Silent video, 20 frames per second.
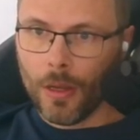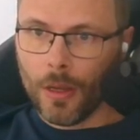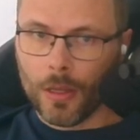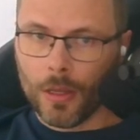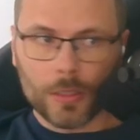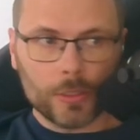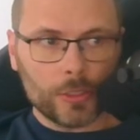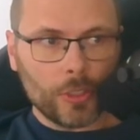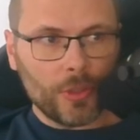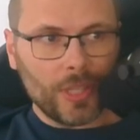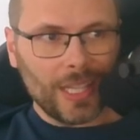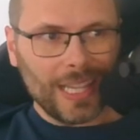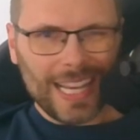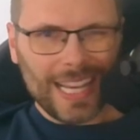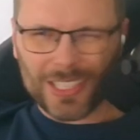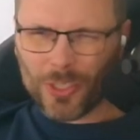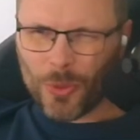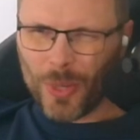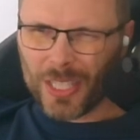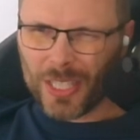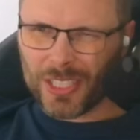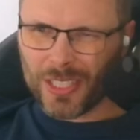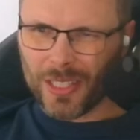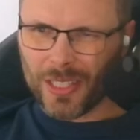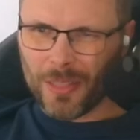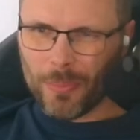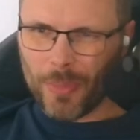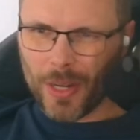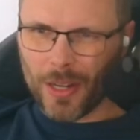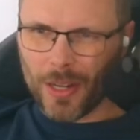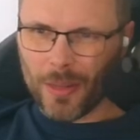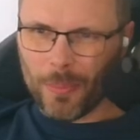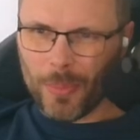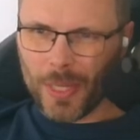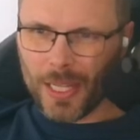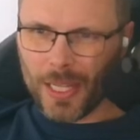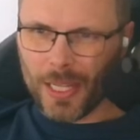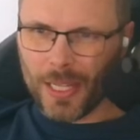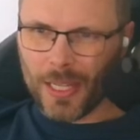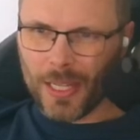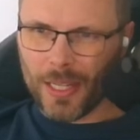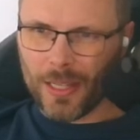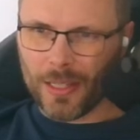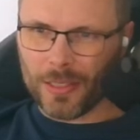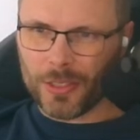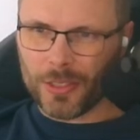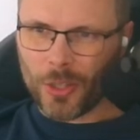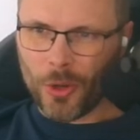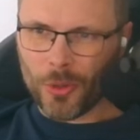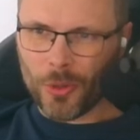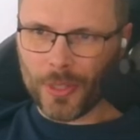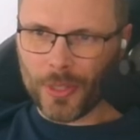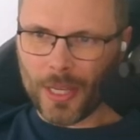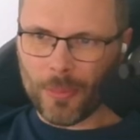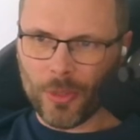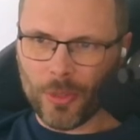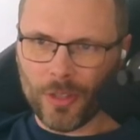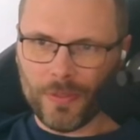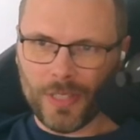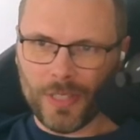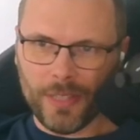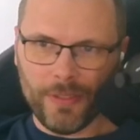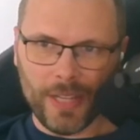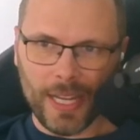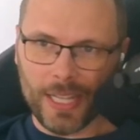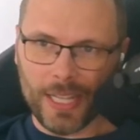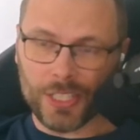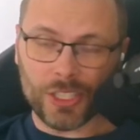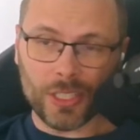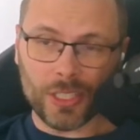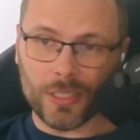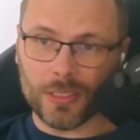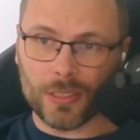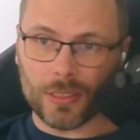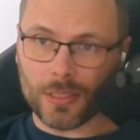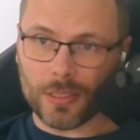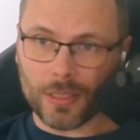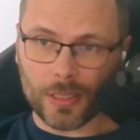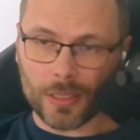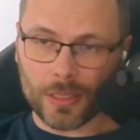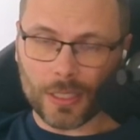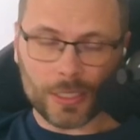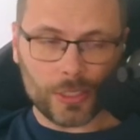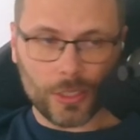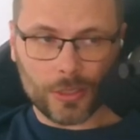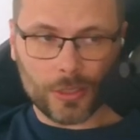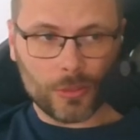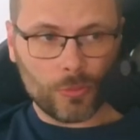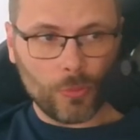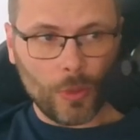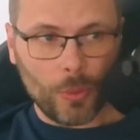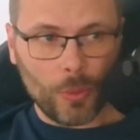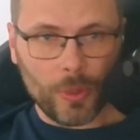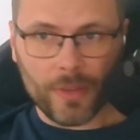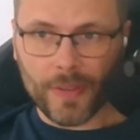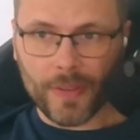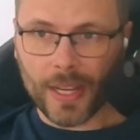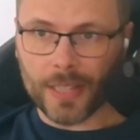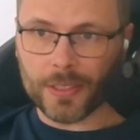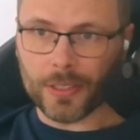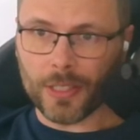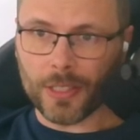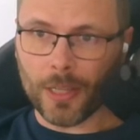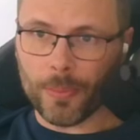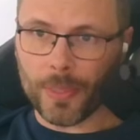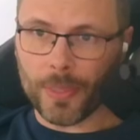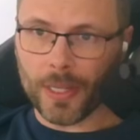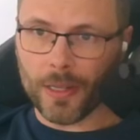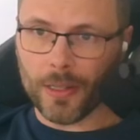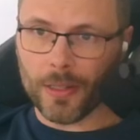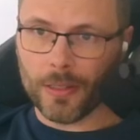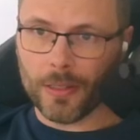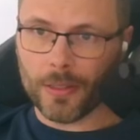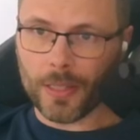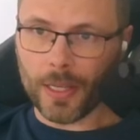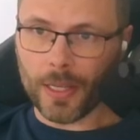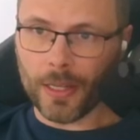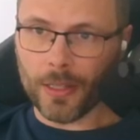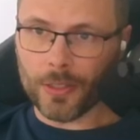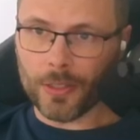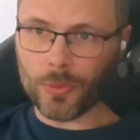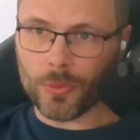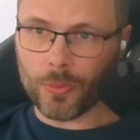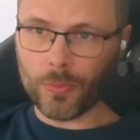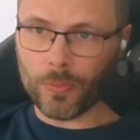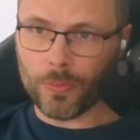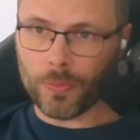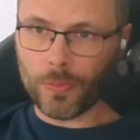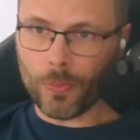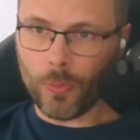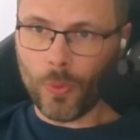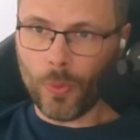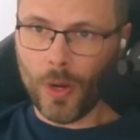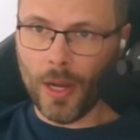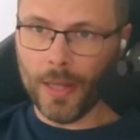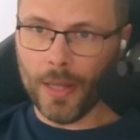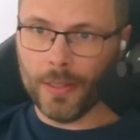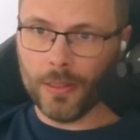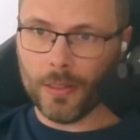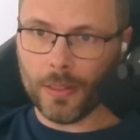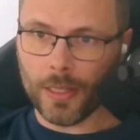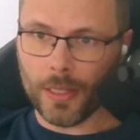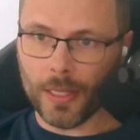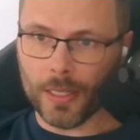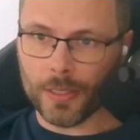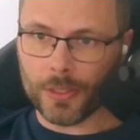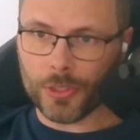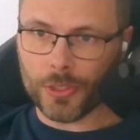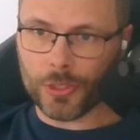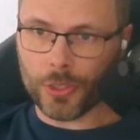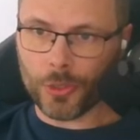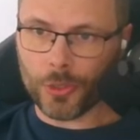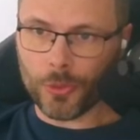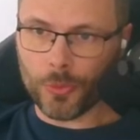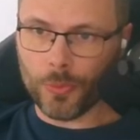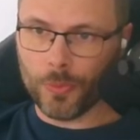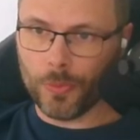So the last question in part B, total number of deviations. Like that's just what we've answered up here. There's 1 and 2.